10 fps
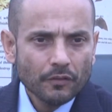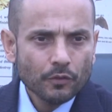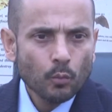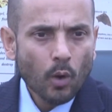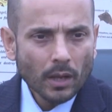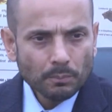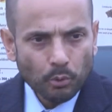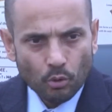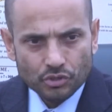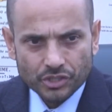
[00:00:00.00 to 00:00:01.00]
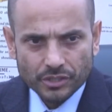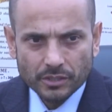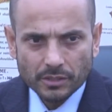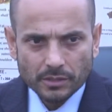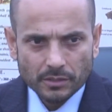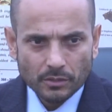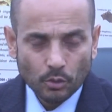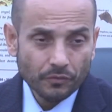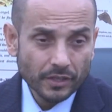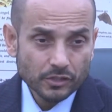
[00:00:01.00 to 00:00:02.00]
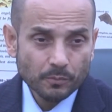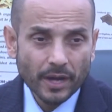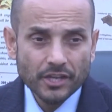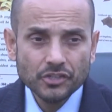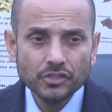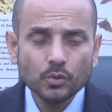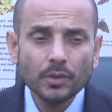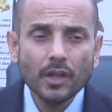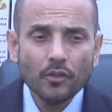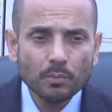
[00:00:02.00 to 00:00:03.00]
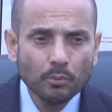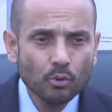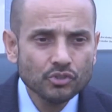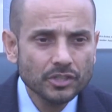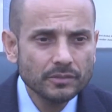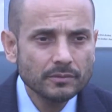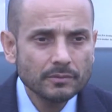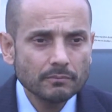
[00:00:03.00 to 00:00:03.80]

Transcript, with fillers: from one portion of inspiration to another portion